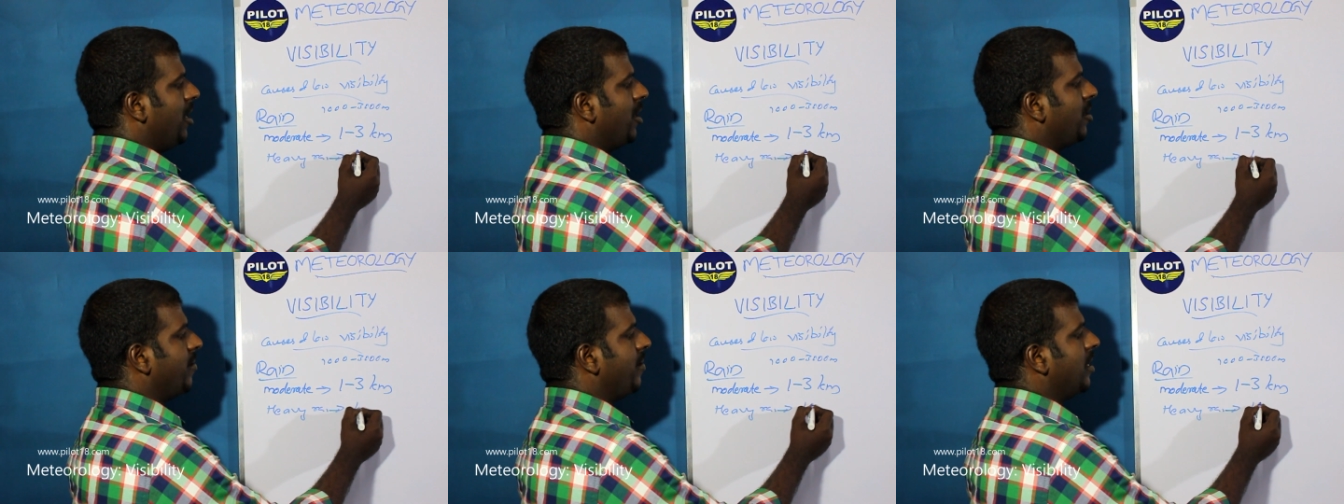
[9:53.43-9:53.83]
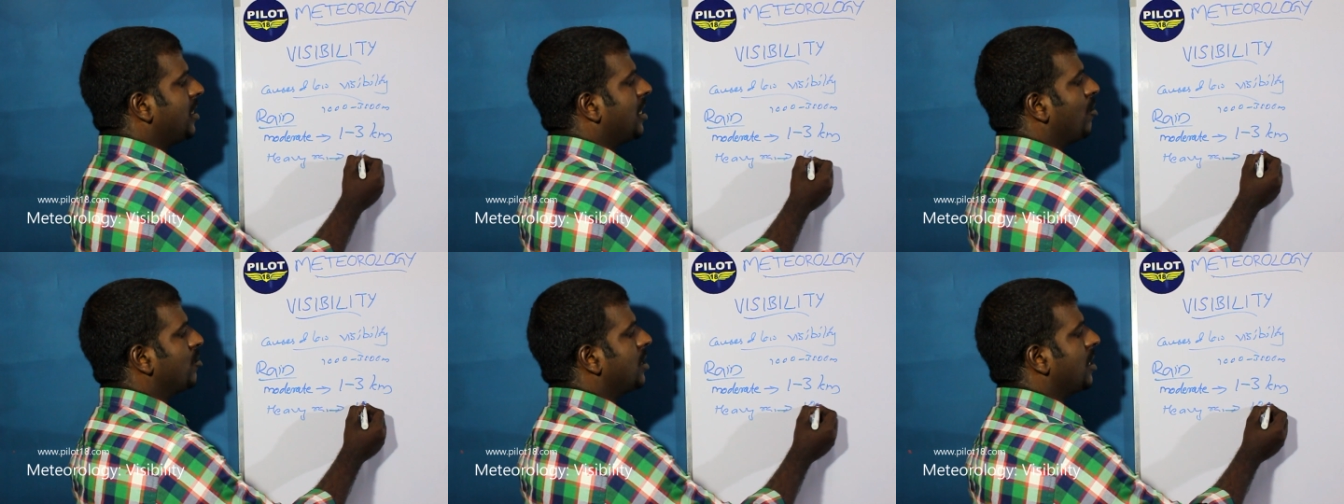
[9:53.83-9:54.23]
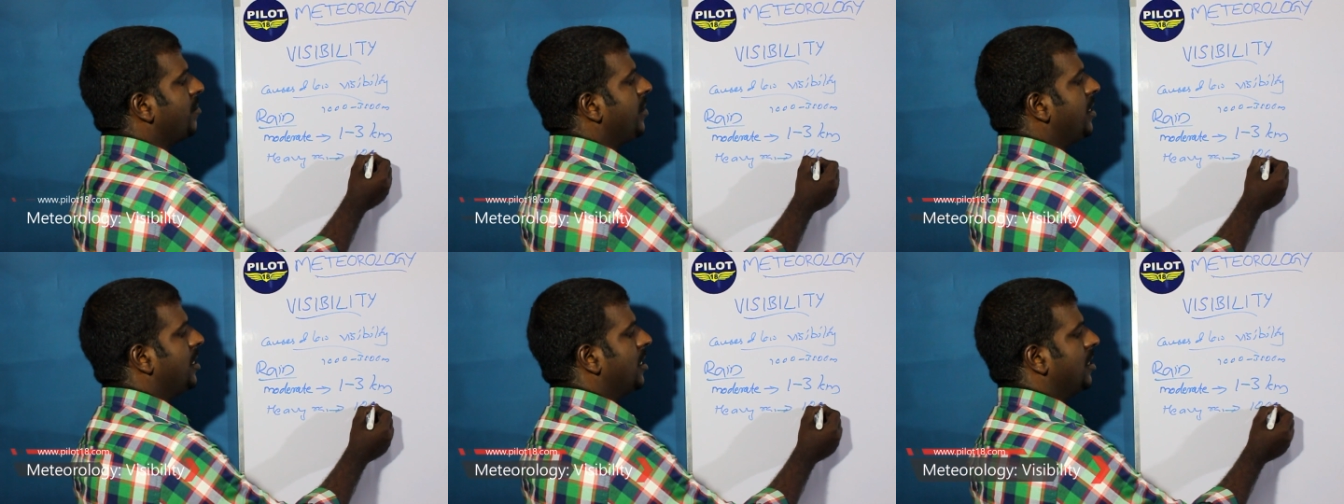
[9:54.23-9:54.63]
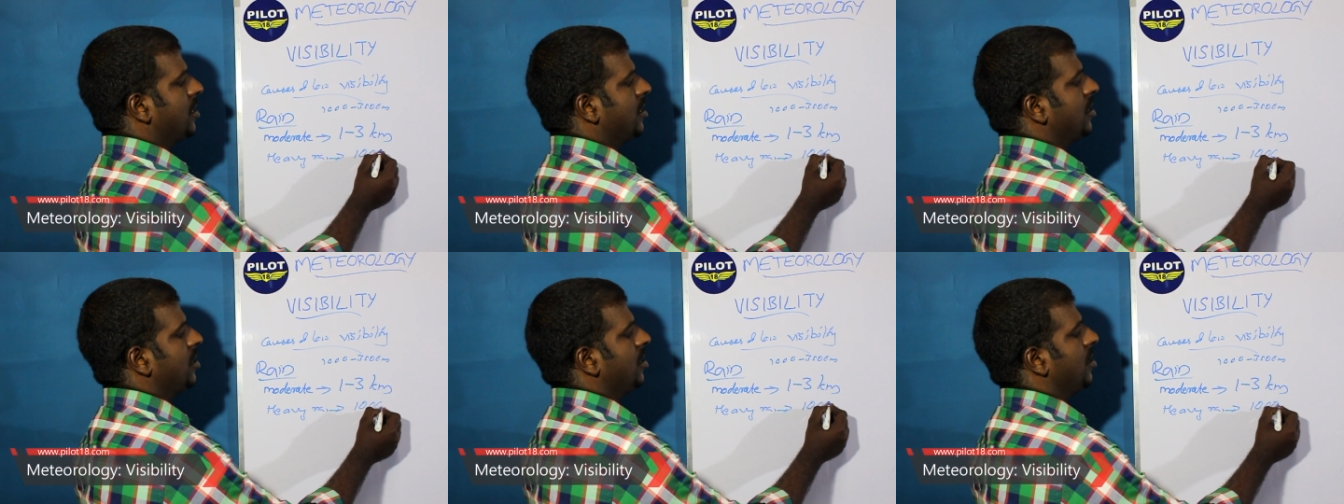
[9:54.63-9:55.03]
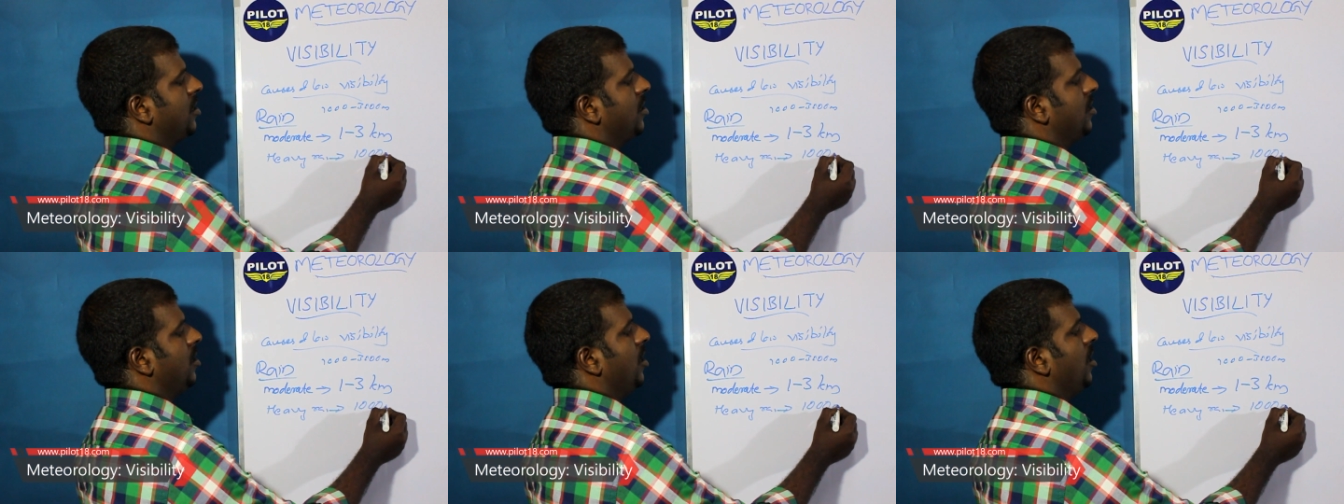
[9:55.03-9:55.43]
it will 1000 meters
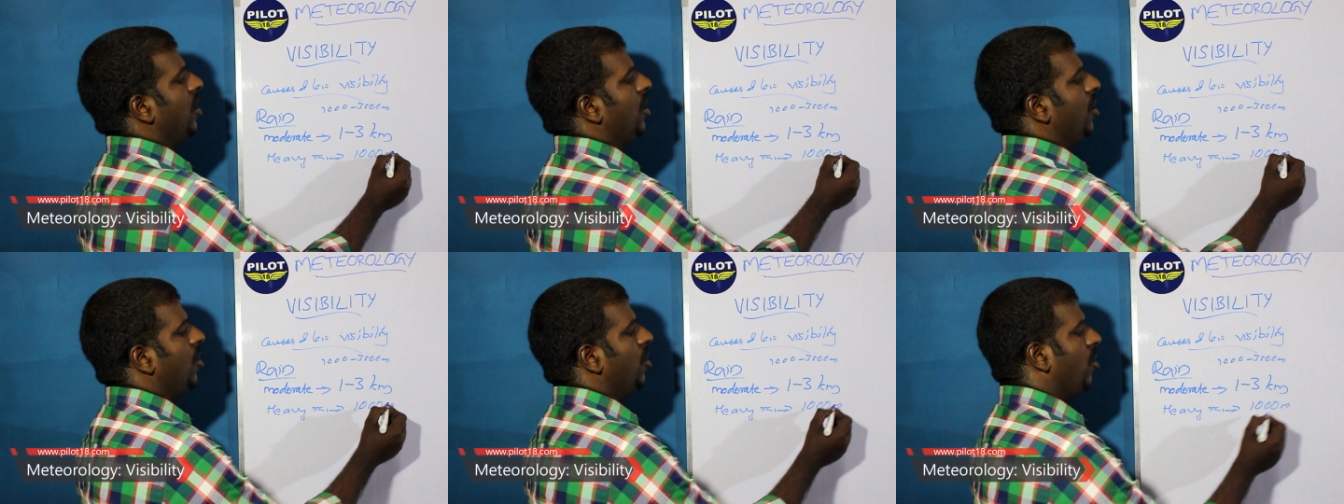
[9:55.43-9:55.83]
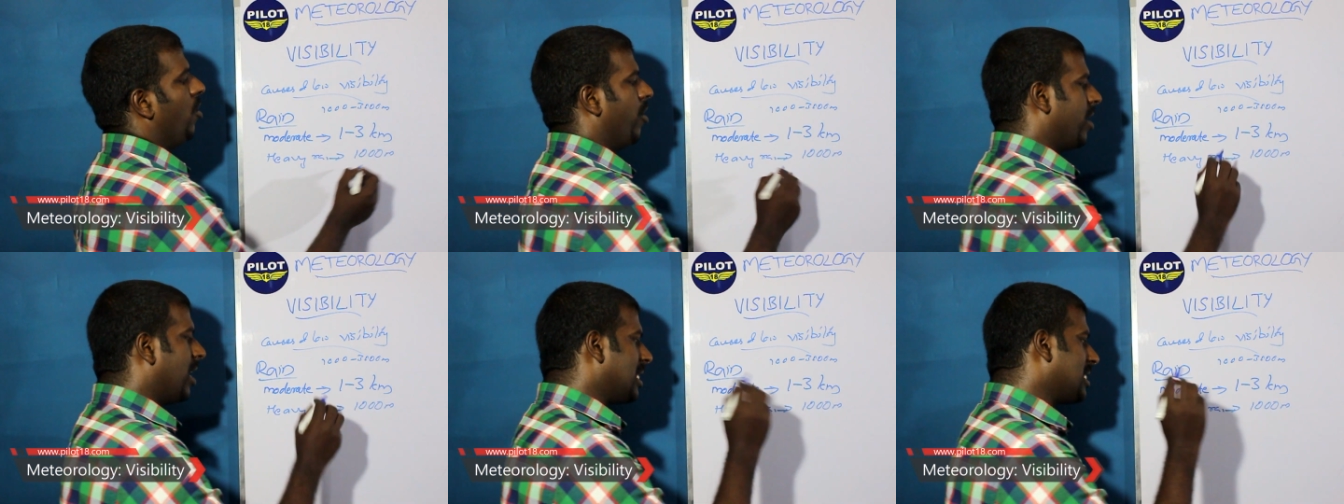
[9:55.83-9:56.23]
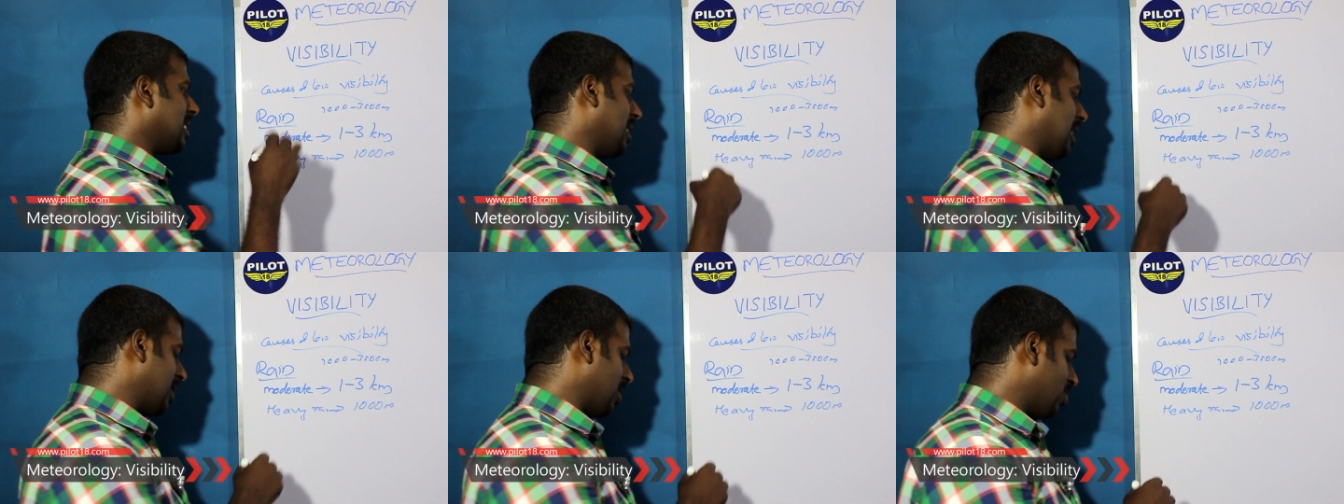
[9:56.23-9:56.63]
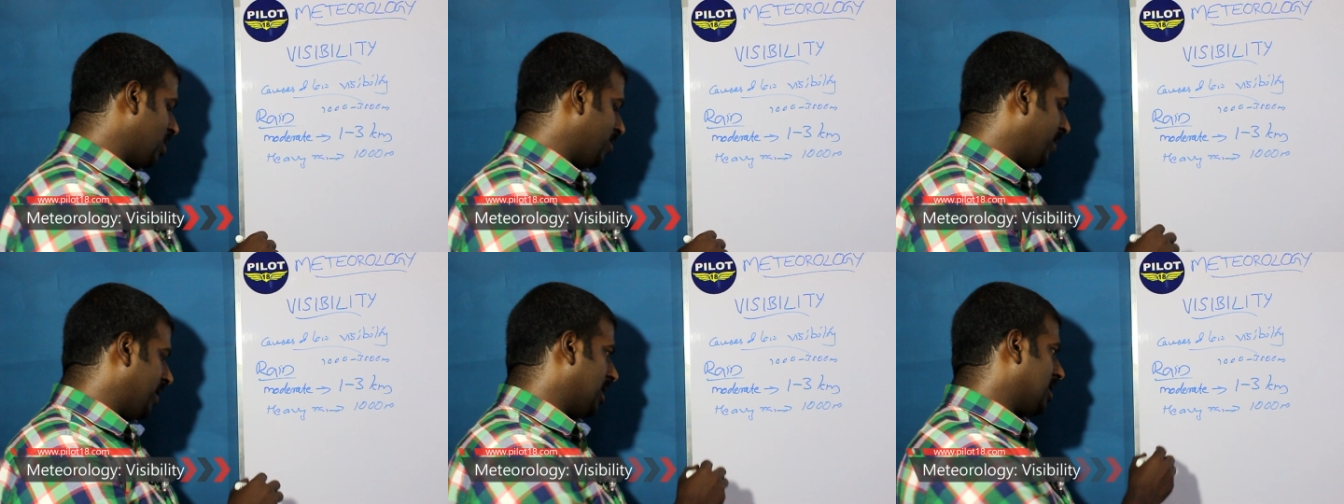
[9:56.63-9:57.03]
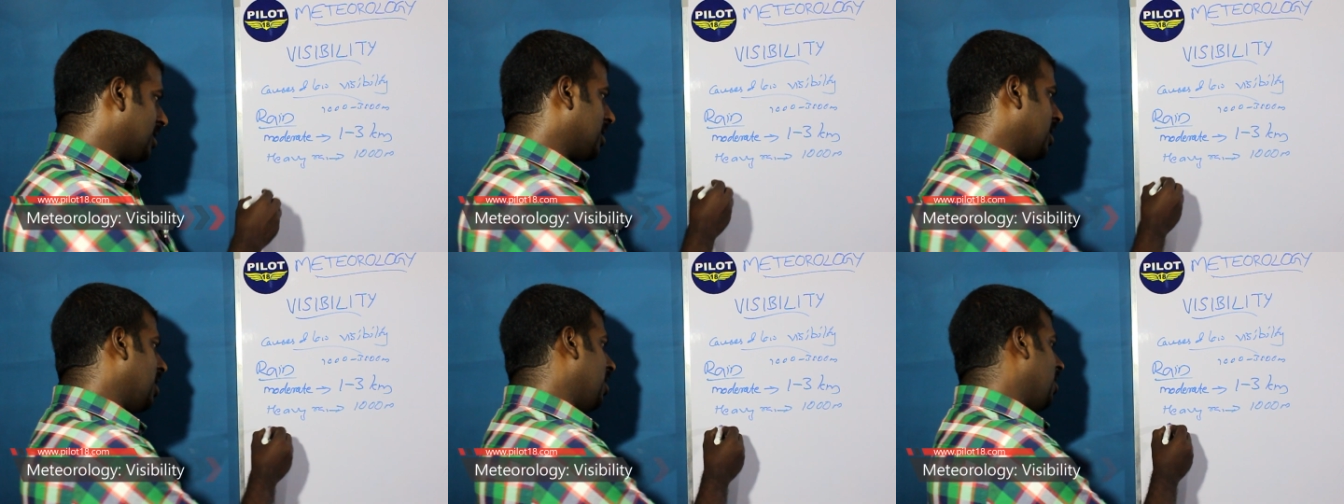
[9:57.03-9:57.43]
or lesser than 1000
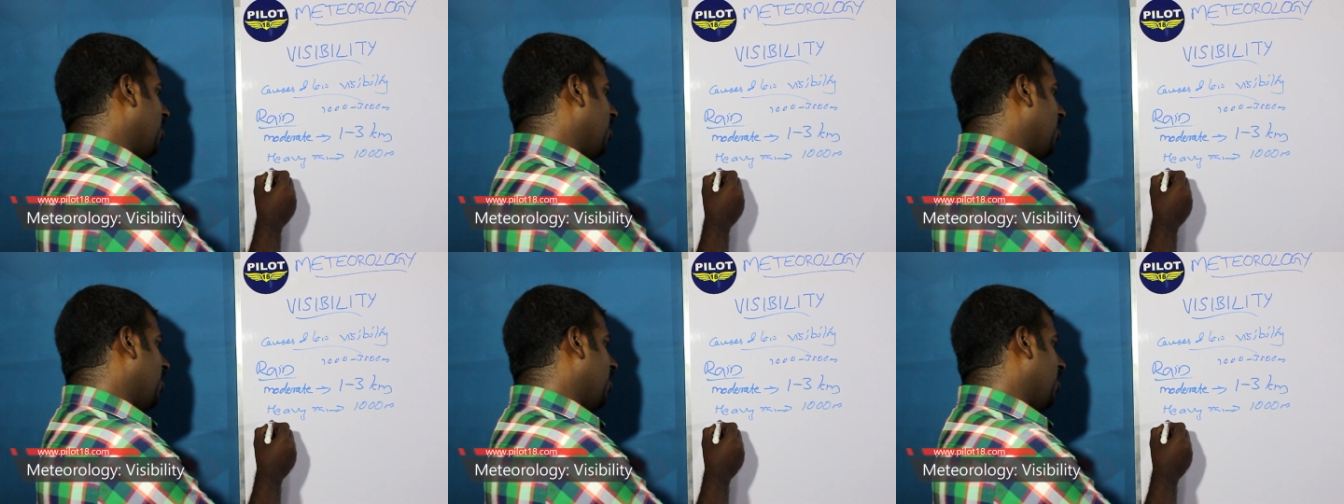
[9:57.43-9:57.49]
meters